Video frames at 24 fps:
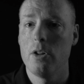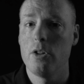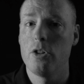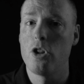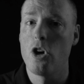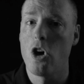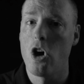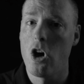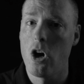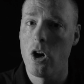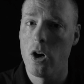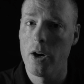The
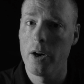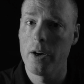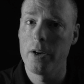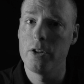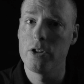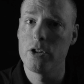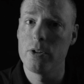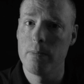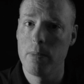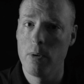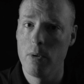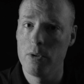heart is
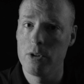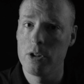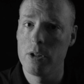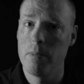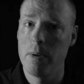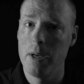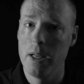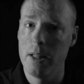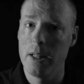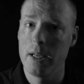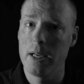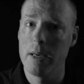supposed to
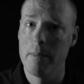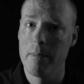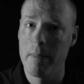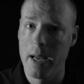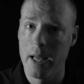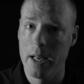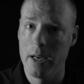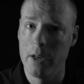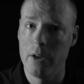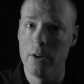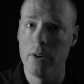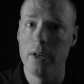be the
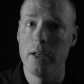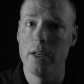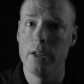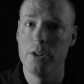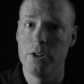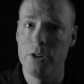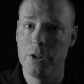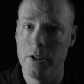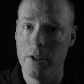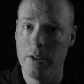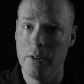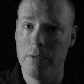
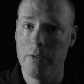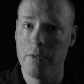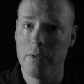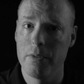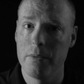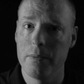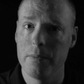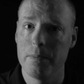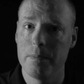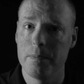commander-in-chief.